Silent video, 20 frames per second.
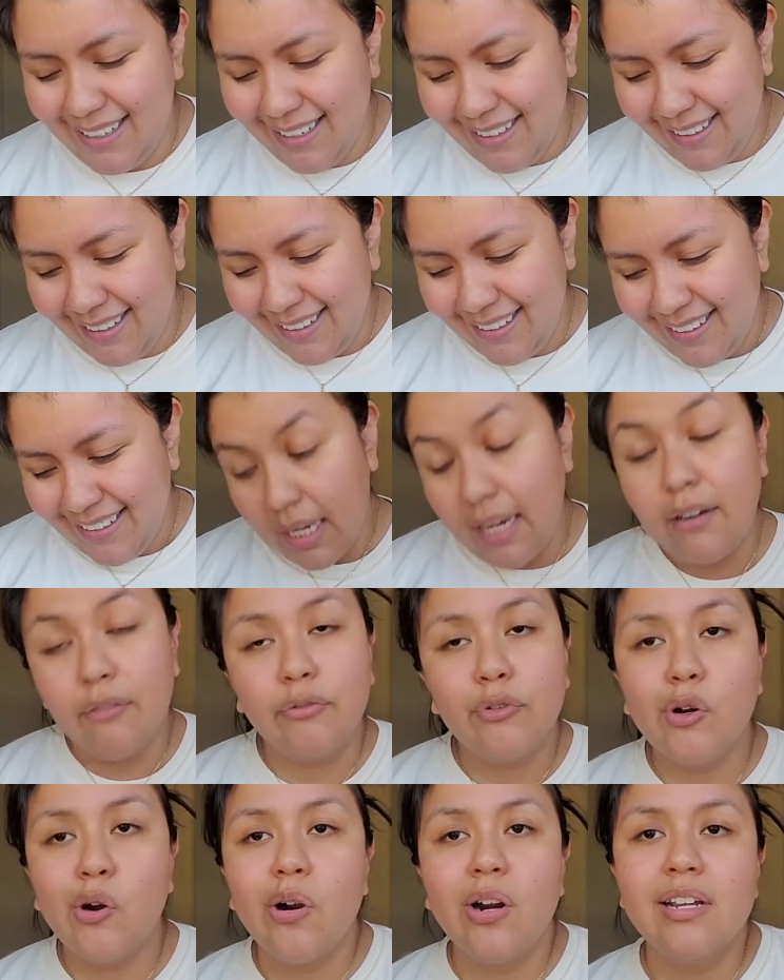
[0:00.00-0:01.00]
And of
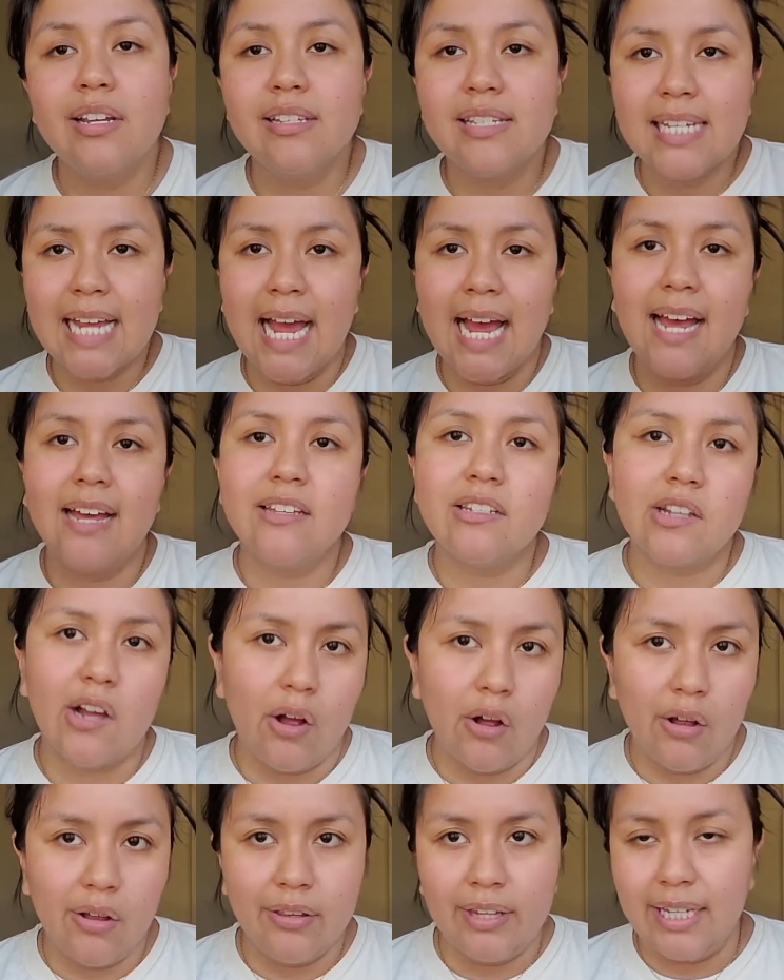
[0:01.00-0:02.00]
course, as
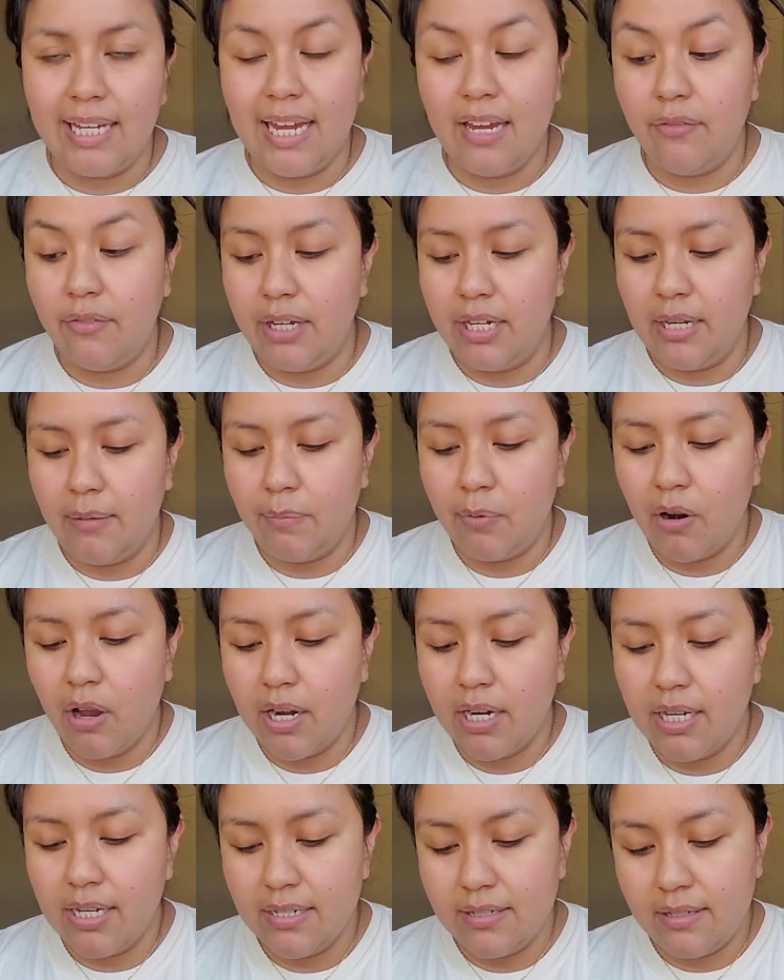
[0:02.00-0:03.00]
all the KVD
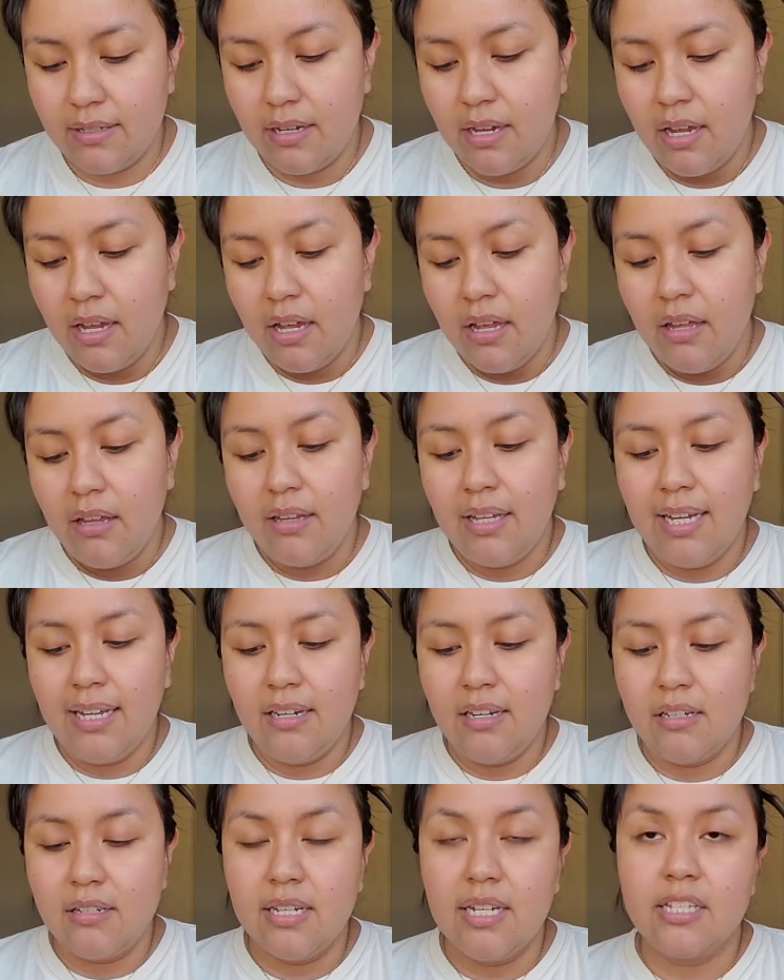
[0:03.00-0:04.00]
products, it
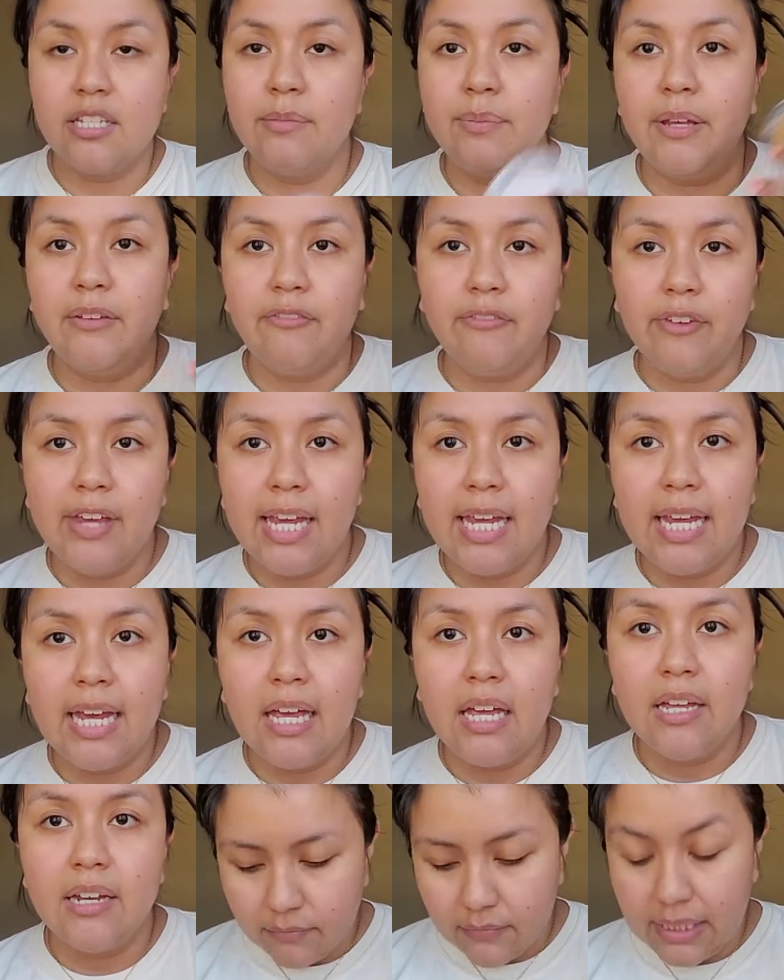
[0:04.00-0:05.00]
is said to be
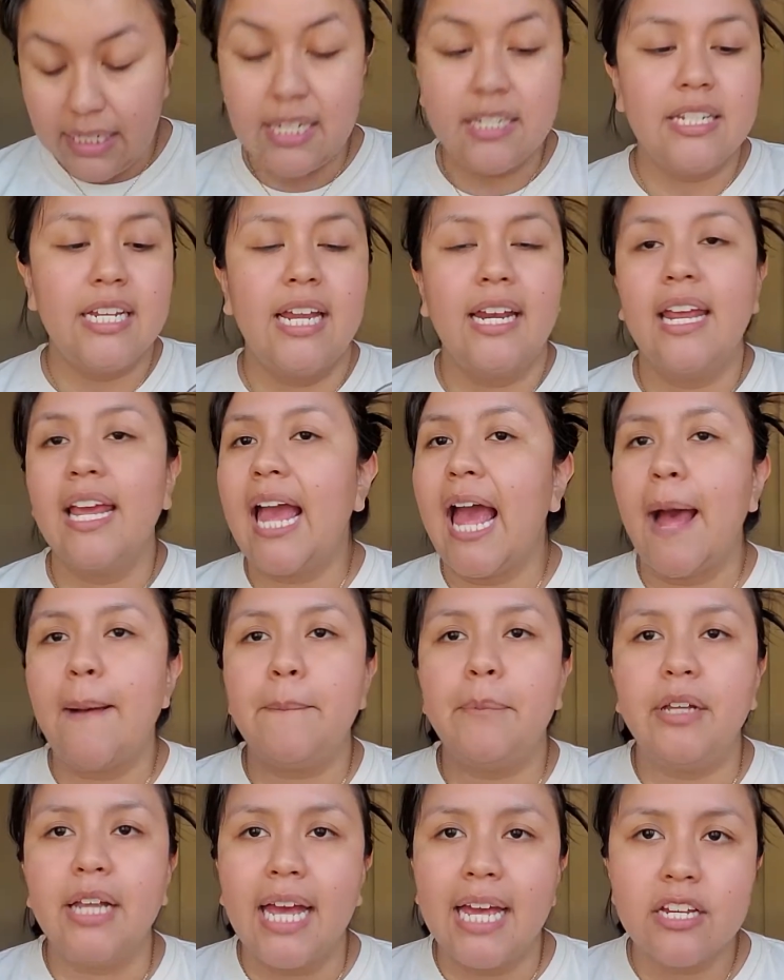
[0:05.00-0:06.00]
vegan, containing
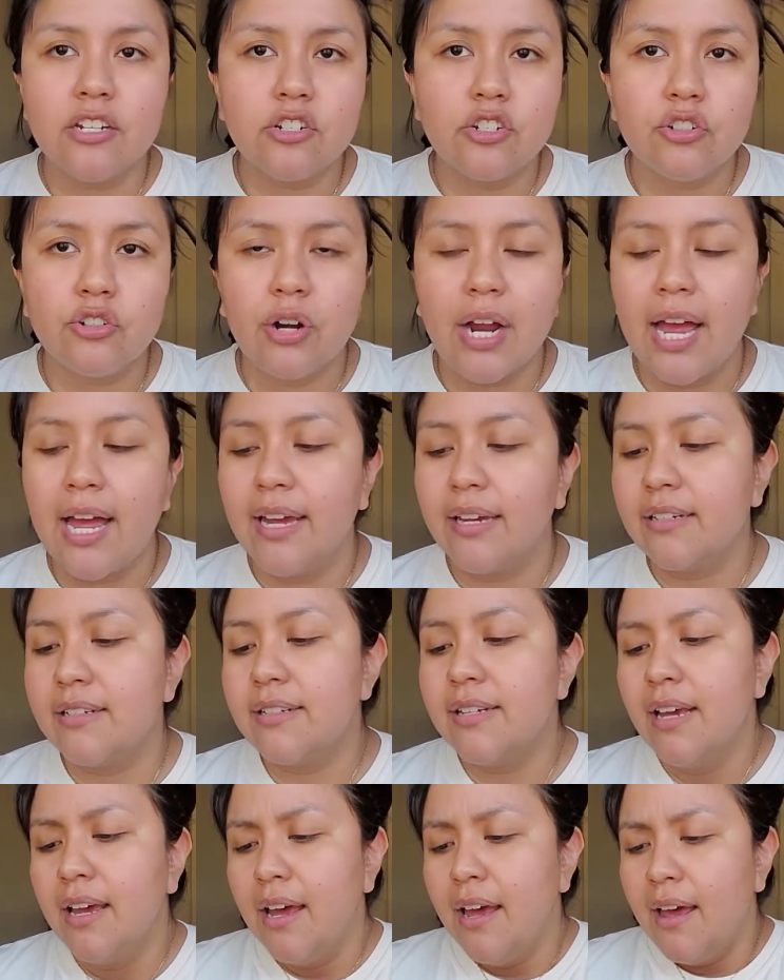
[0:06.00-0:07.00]
apple extract
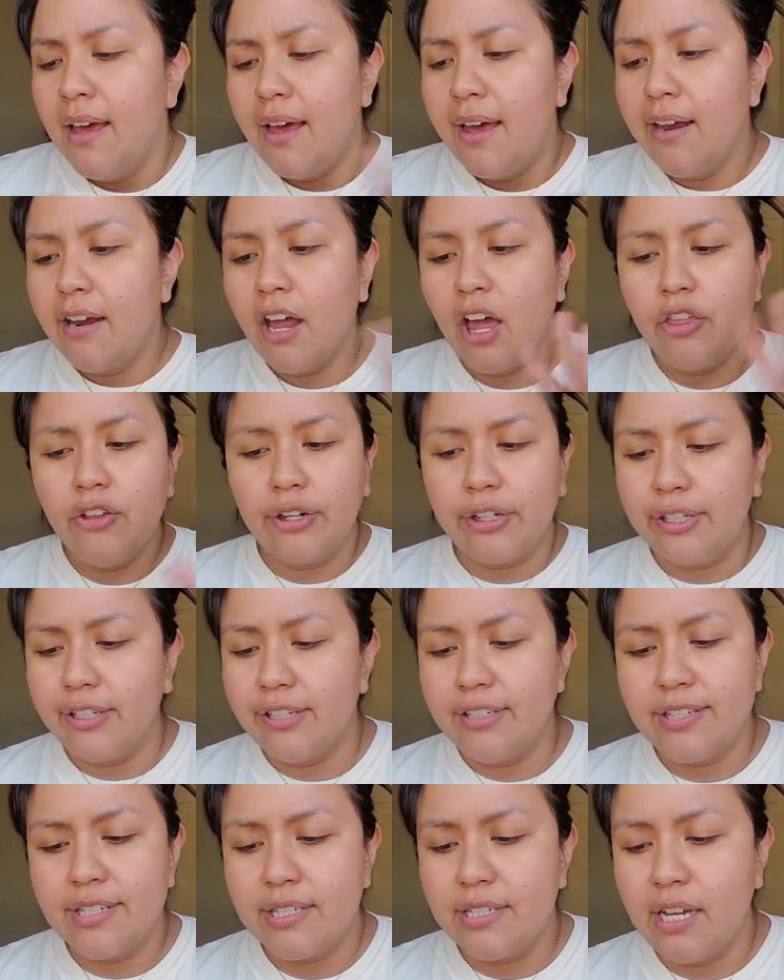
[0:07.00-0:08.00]
and other
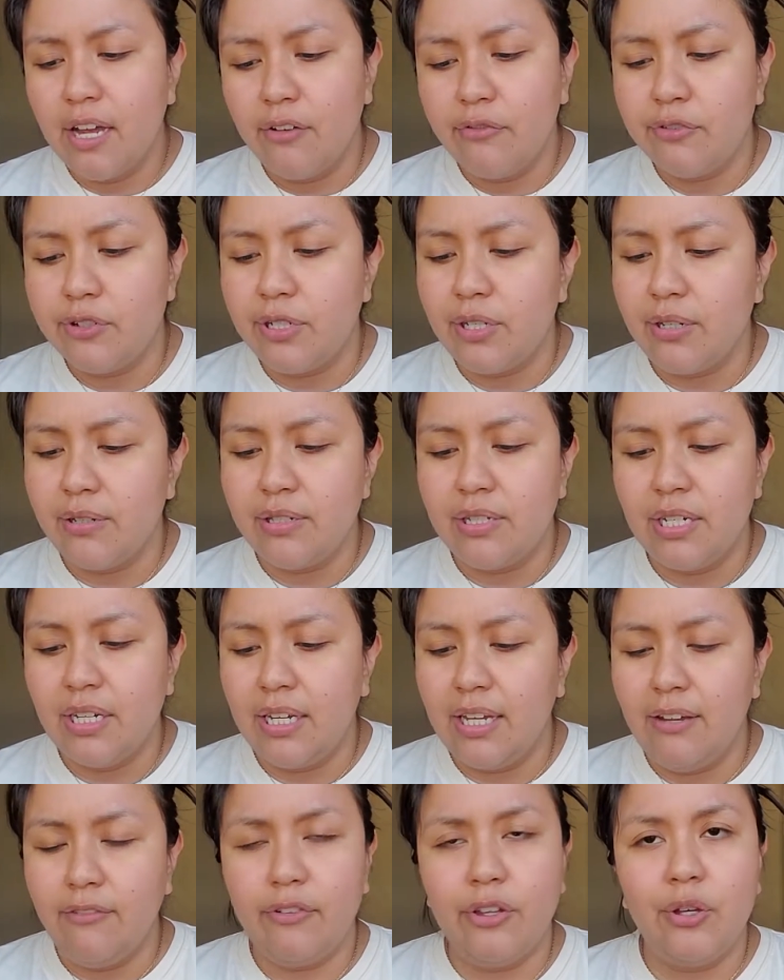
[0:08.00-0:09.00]
good stuff just to
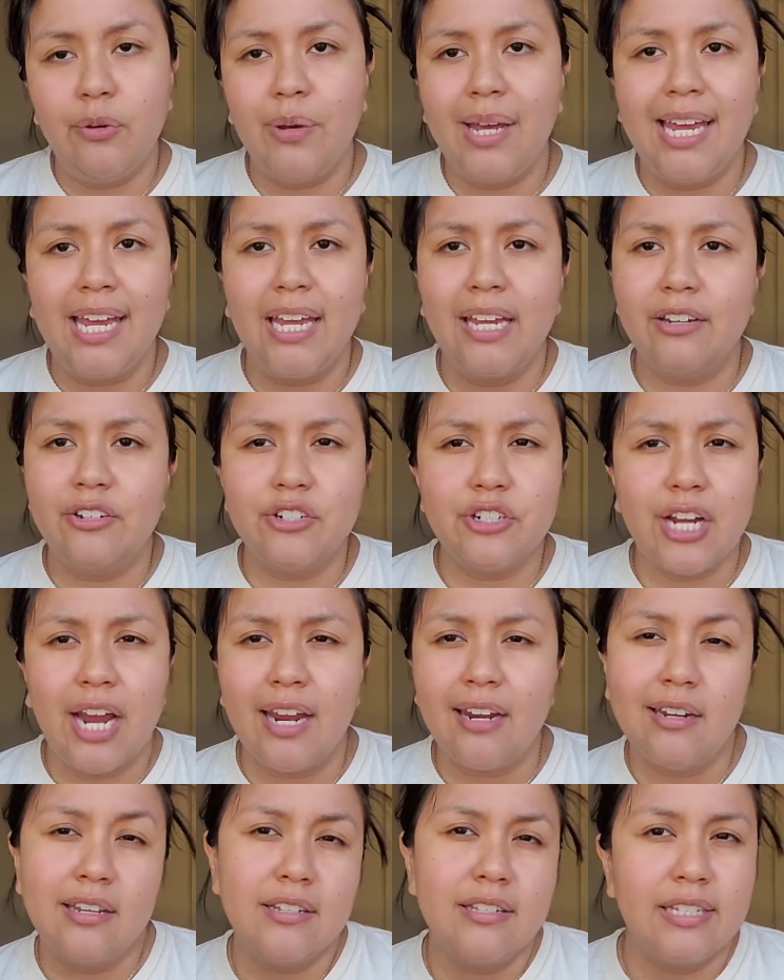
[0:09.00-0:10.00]
give you a
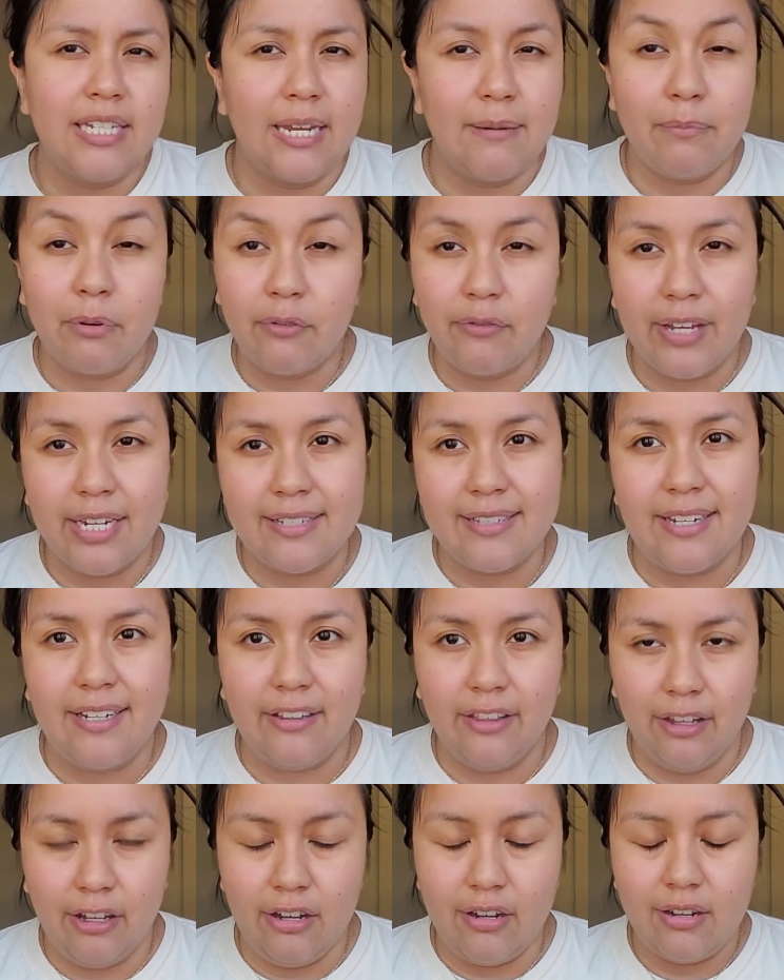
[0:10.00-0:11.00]
shiny skin perfecting
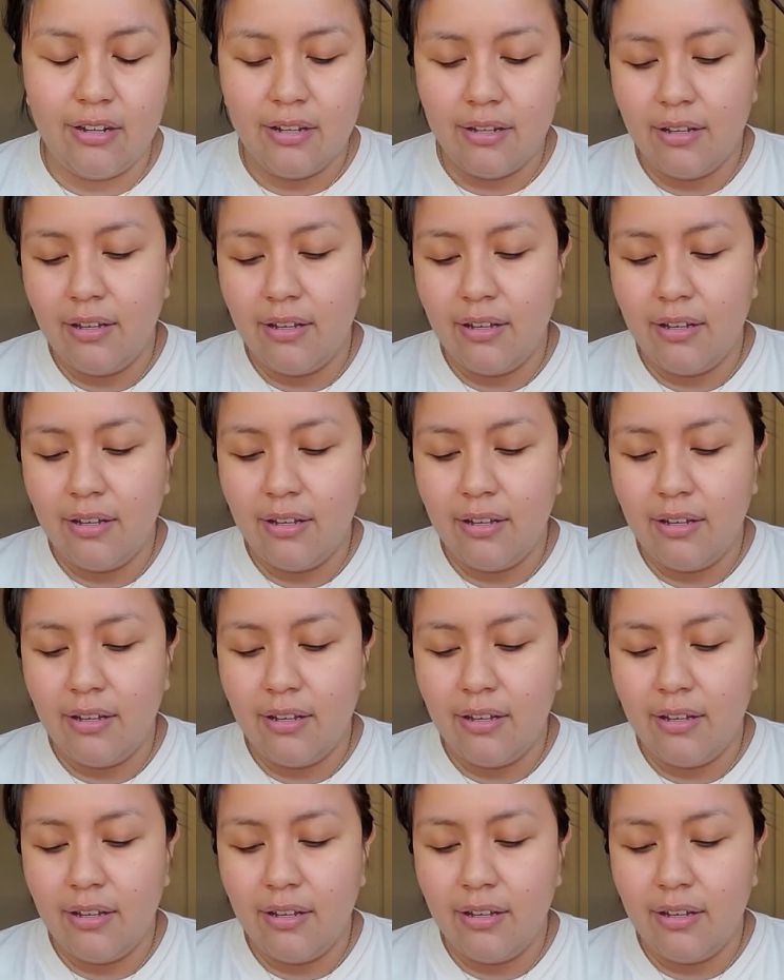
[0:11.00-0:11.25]
look.